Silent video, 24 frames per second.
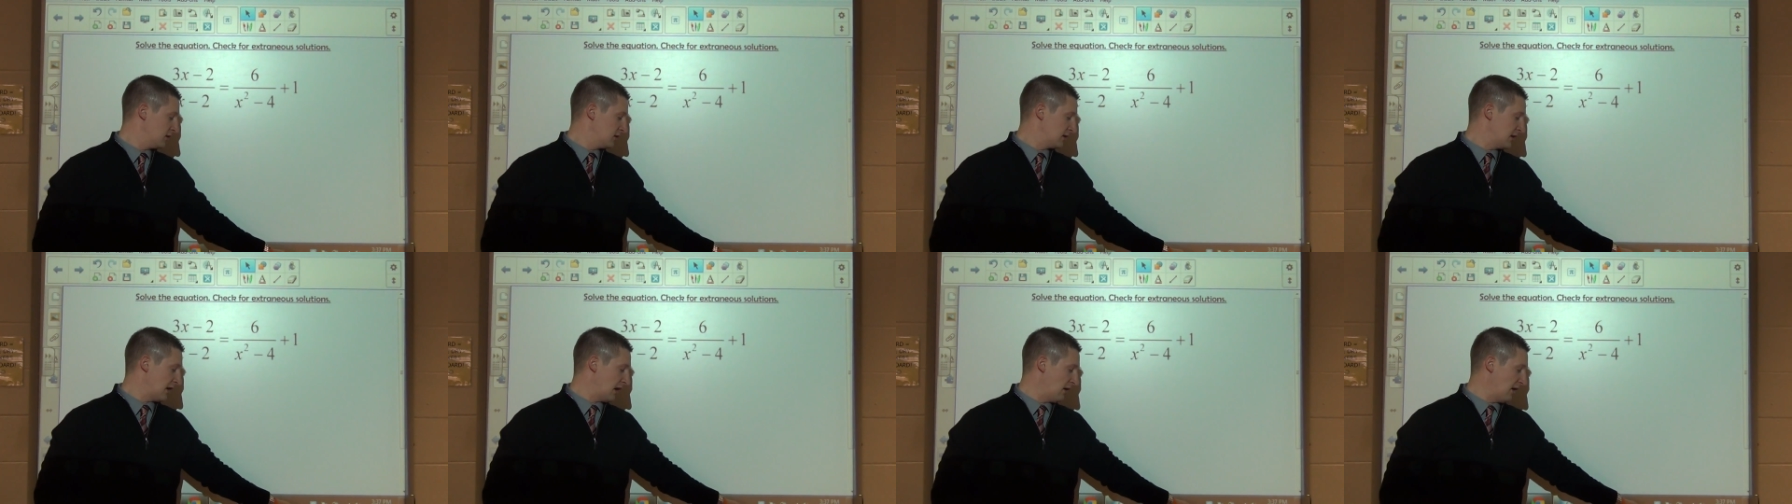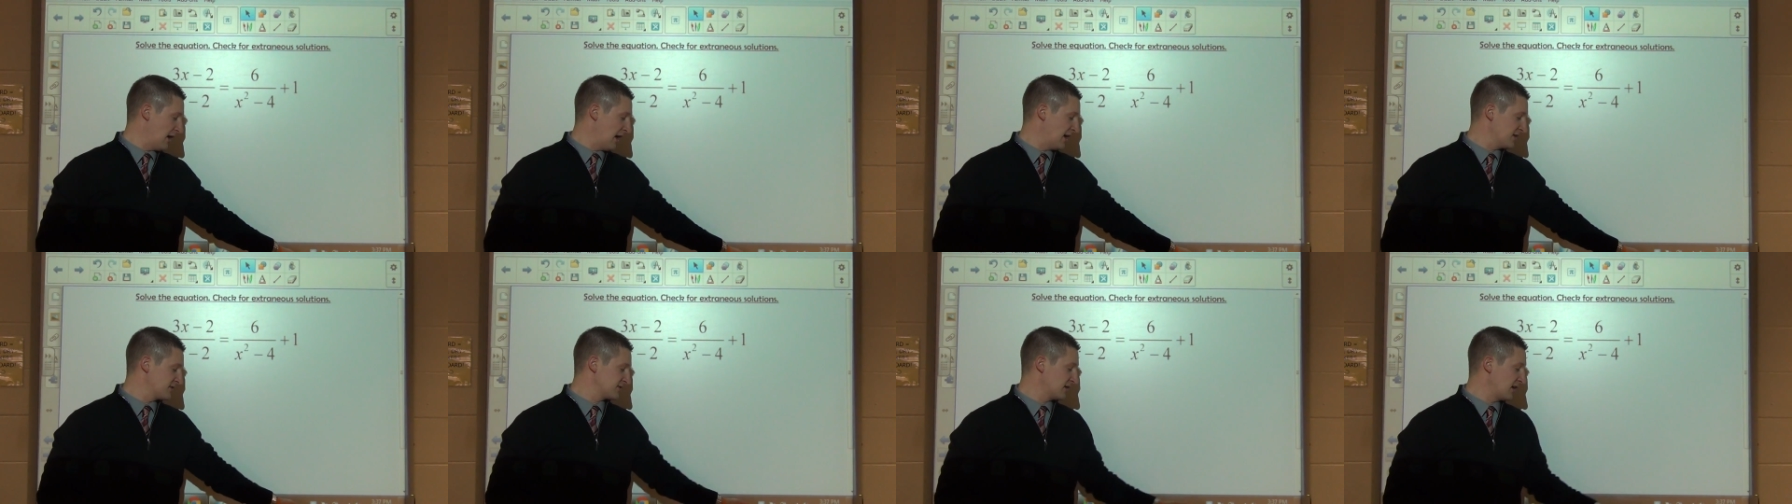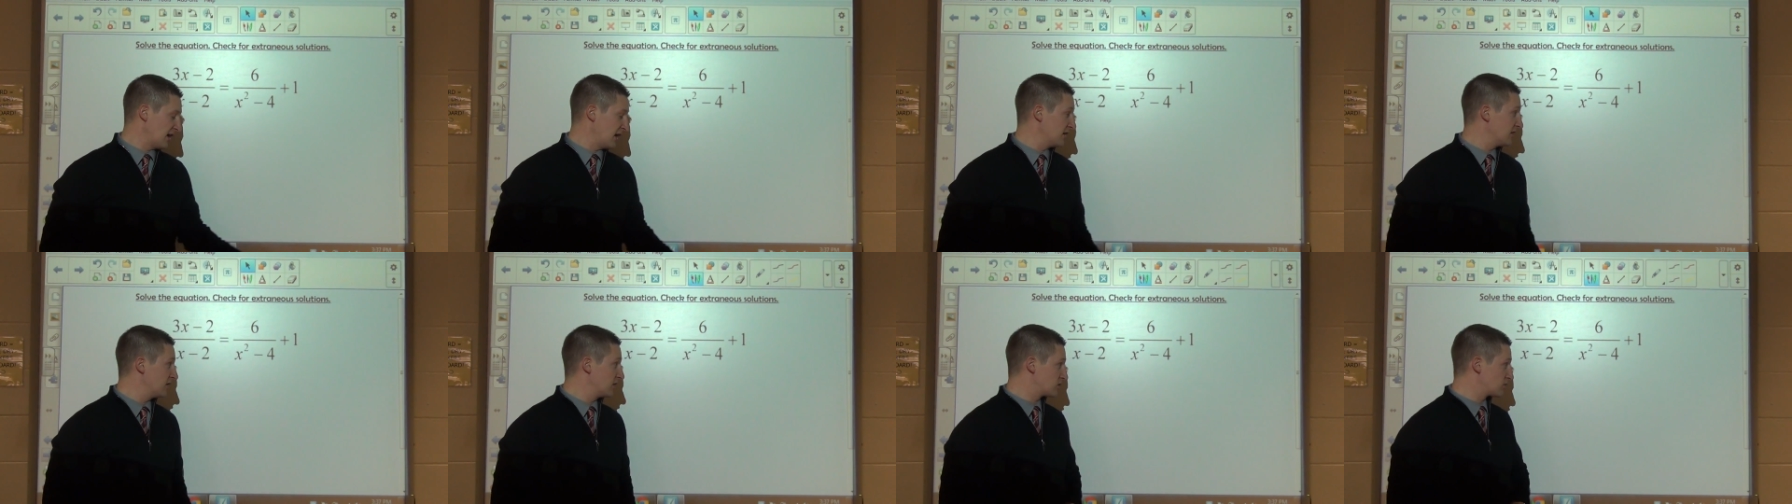Now as
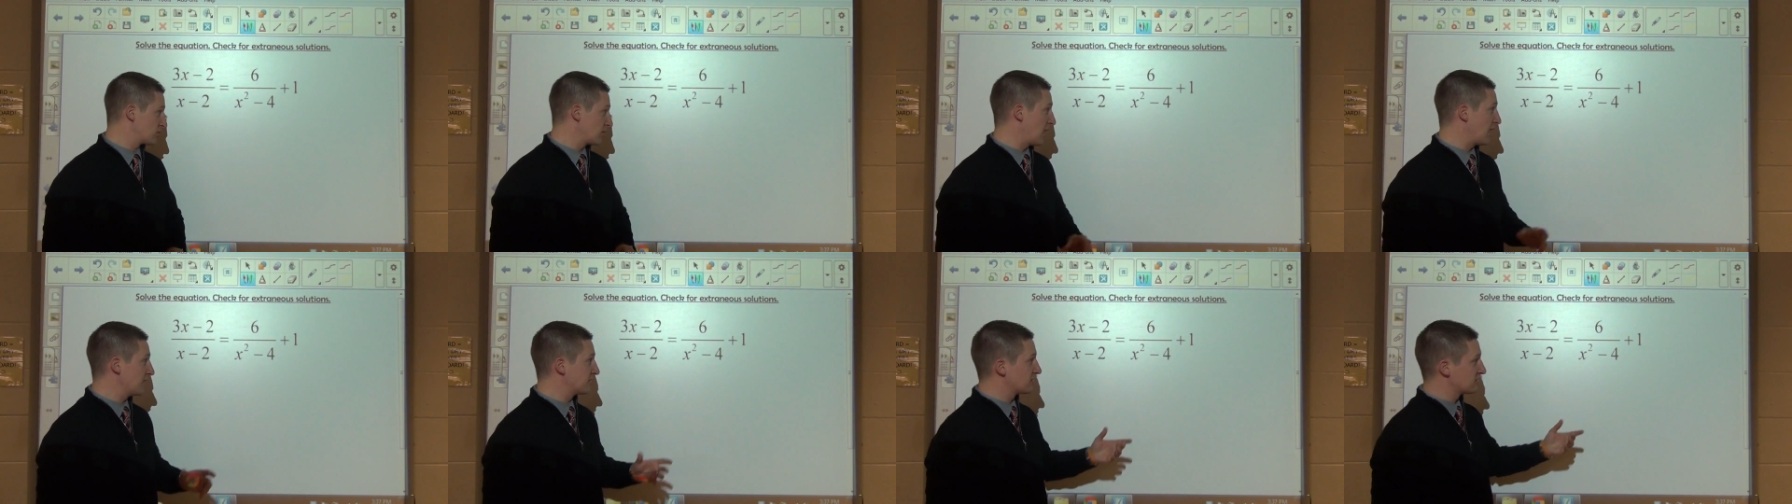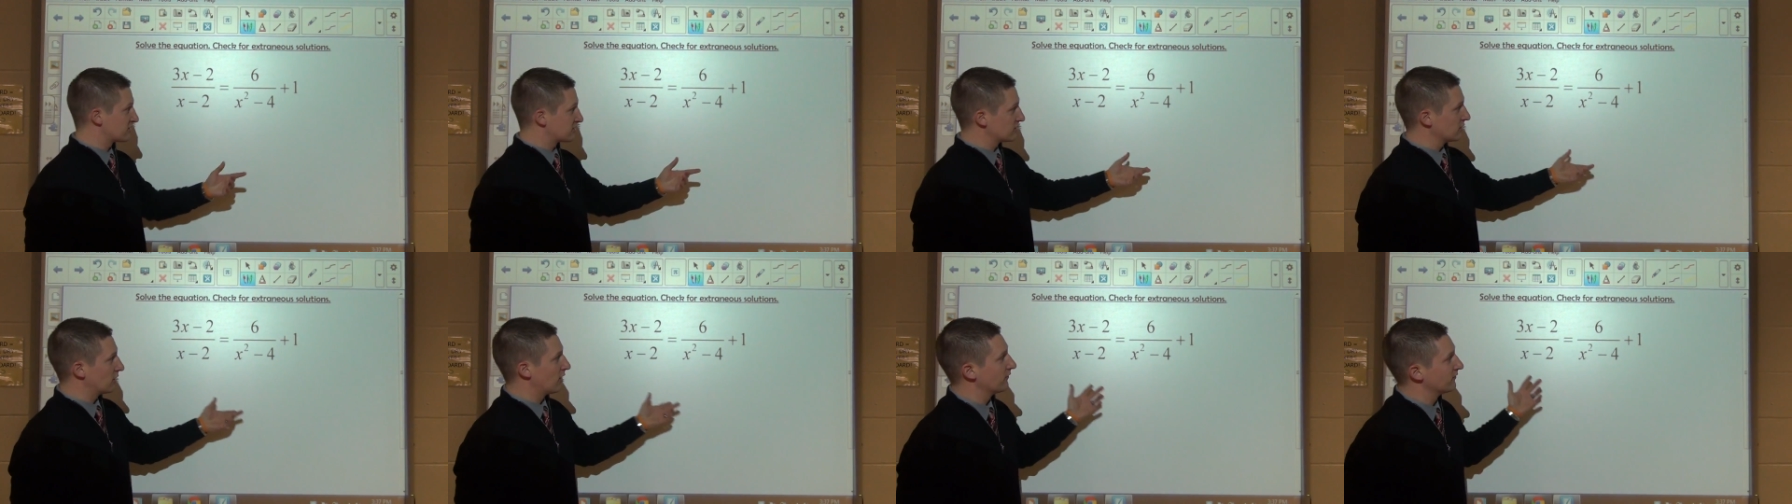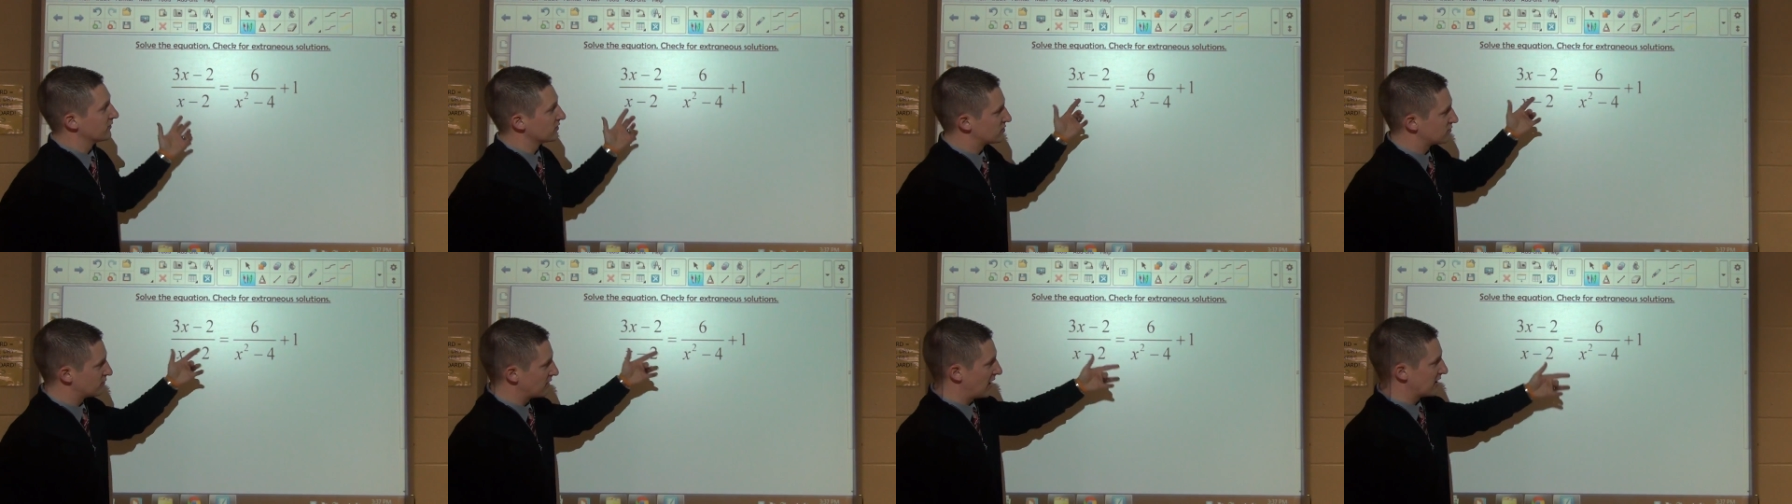I try to solve
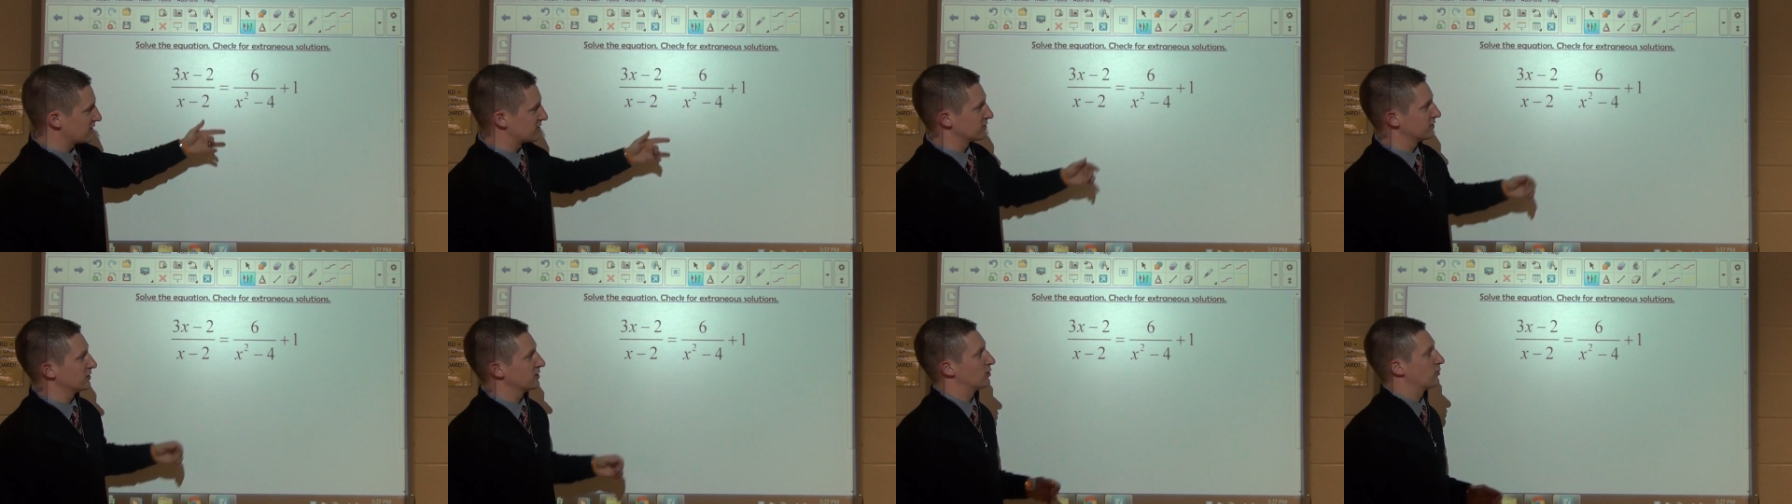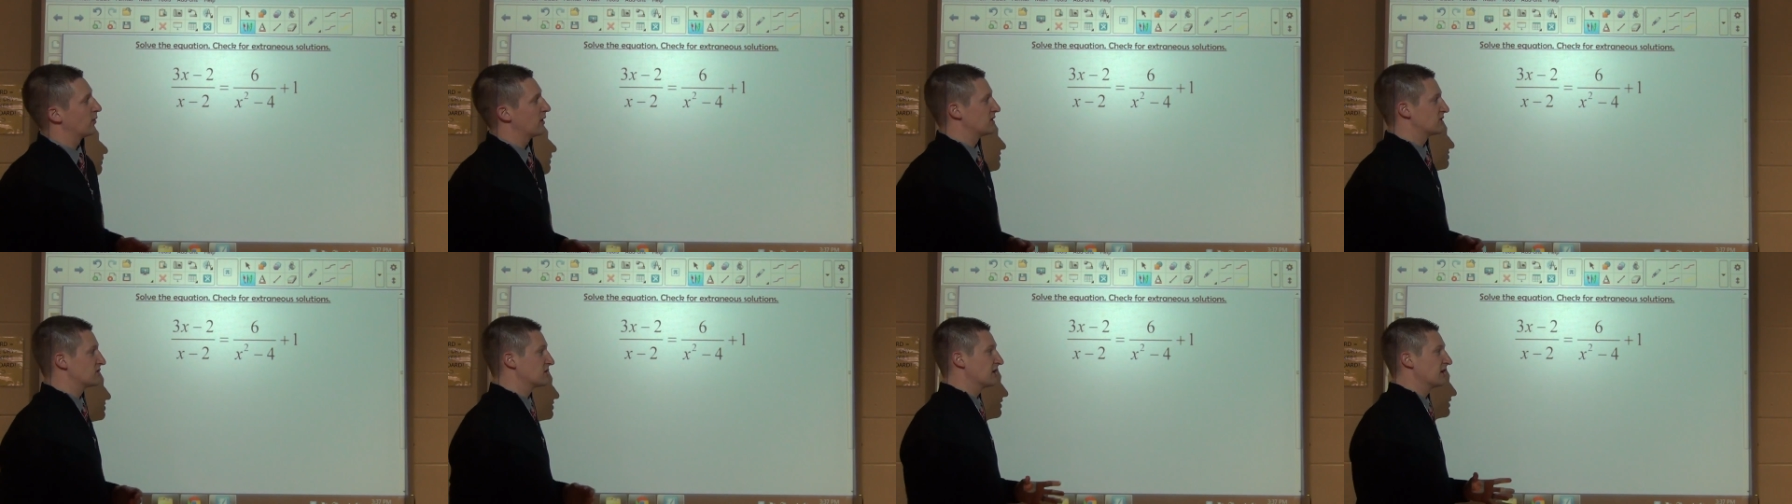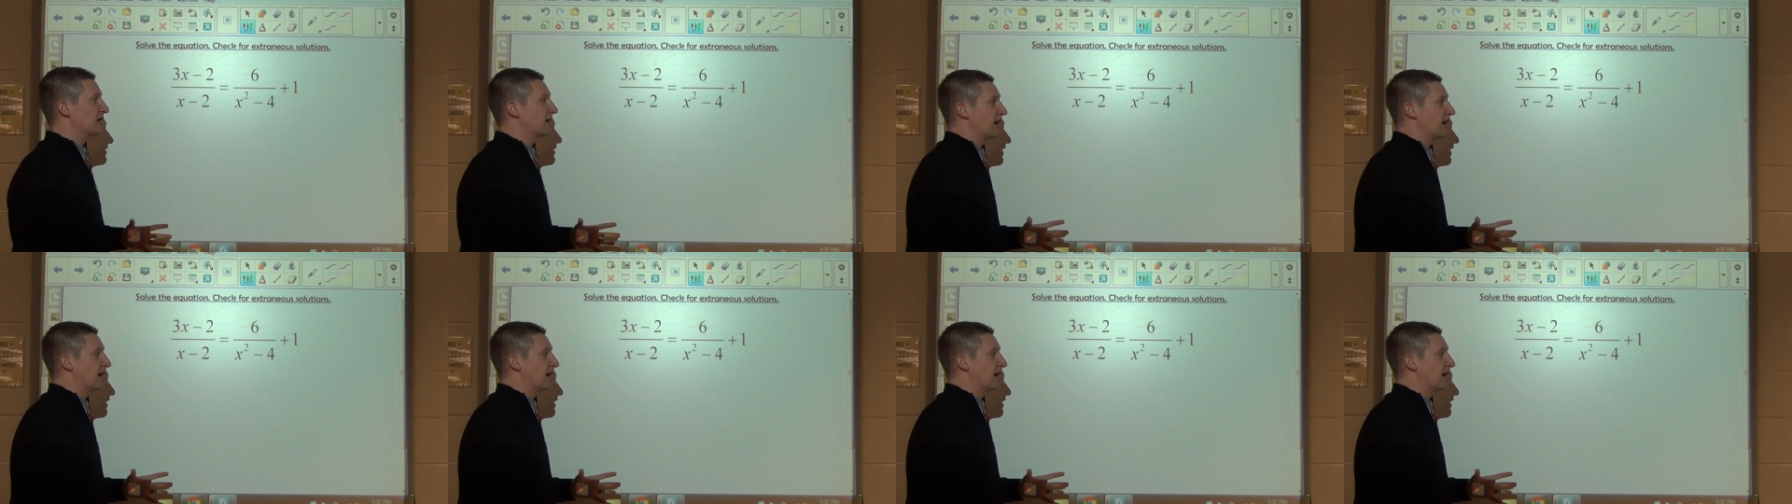this rational equation,